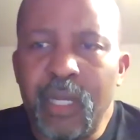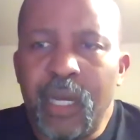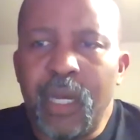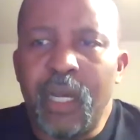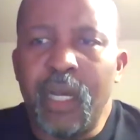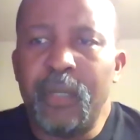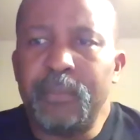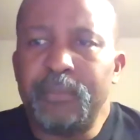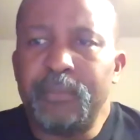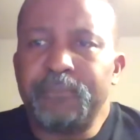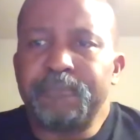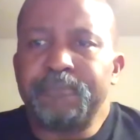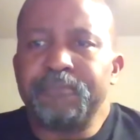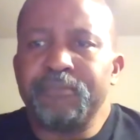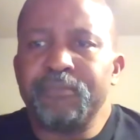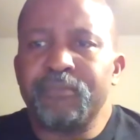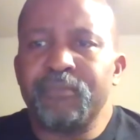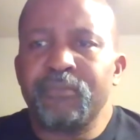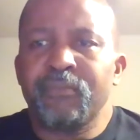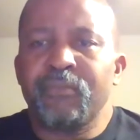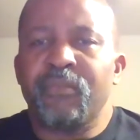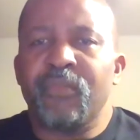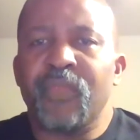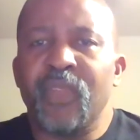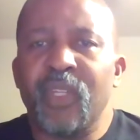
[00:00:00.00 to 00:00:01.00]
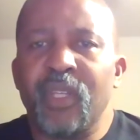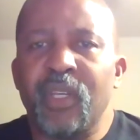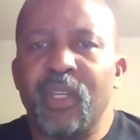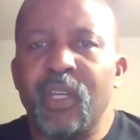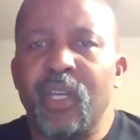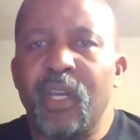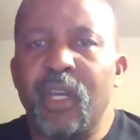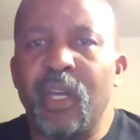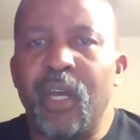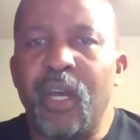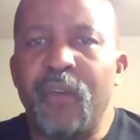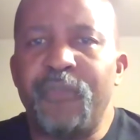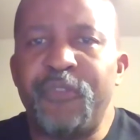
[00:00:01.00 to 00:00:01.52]

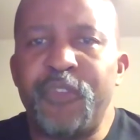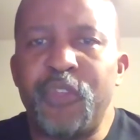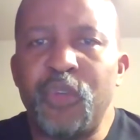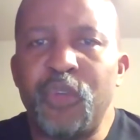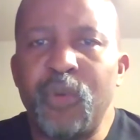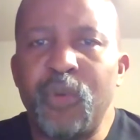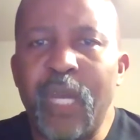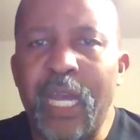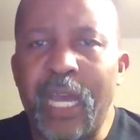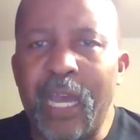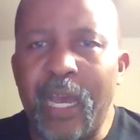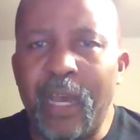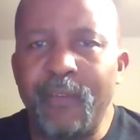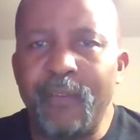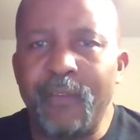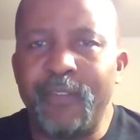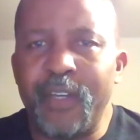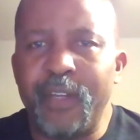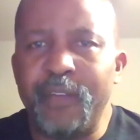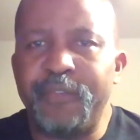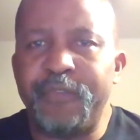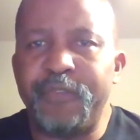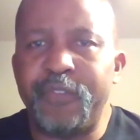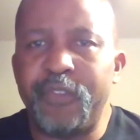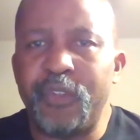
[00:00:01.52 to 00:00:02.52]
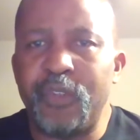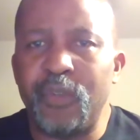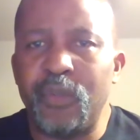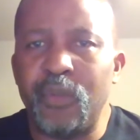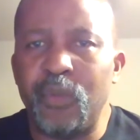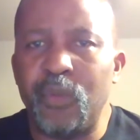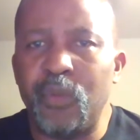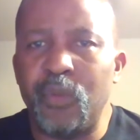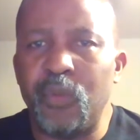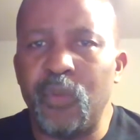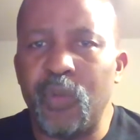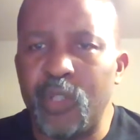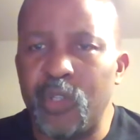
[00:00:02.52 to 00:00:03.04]
A few have.
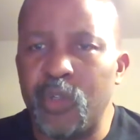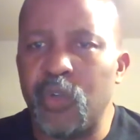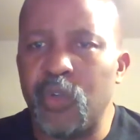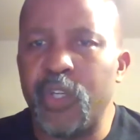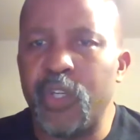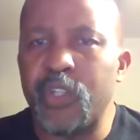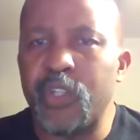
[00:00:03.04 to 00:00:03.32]
There